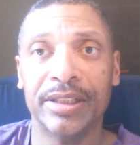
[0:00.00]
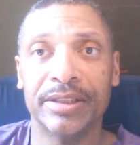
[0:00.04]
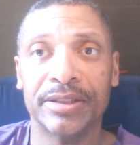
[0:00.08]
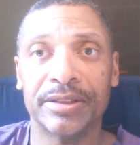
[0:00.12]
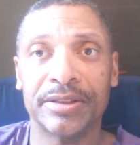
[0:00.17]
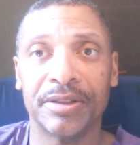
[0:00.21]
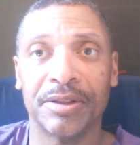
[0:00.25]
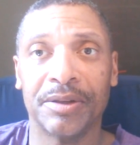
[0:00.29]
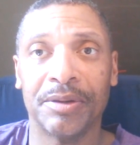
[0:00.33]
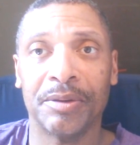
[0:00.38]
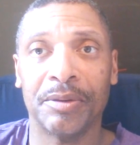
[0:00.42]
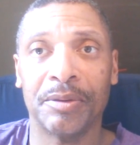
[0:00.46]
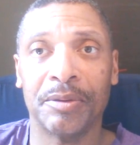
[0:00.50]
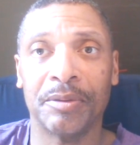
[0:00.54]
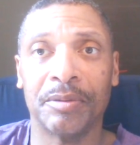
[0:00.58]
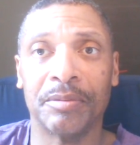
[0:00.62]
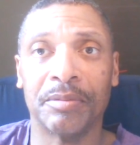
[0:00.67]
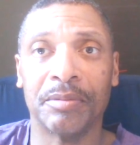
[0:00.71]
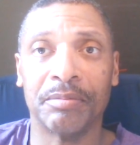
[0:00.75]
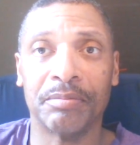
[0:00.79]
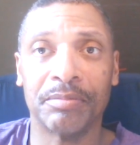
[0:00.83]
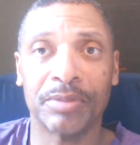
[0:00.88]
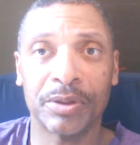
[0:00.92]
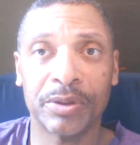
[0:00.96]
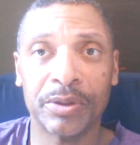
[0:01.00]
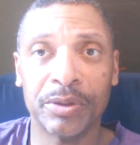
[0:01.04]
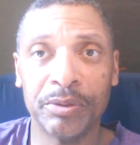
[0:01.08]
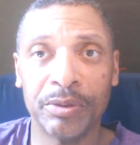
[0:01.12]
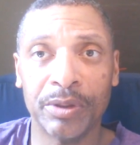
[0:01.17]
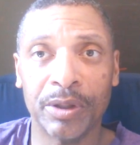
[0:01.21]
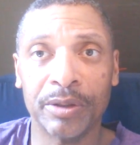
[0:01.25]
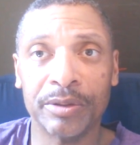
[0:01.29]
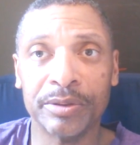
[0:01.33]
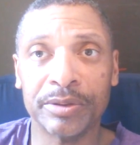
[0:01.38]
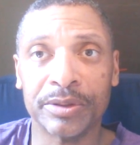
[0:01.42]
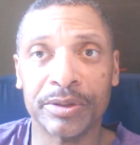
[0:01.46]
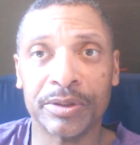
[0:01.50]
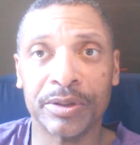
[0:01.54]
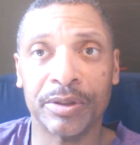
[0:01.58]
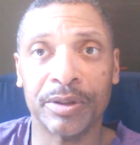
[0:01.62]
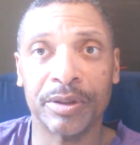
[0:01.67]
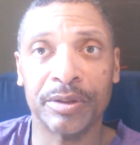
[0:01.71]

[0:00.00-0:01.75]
So kudos to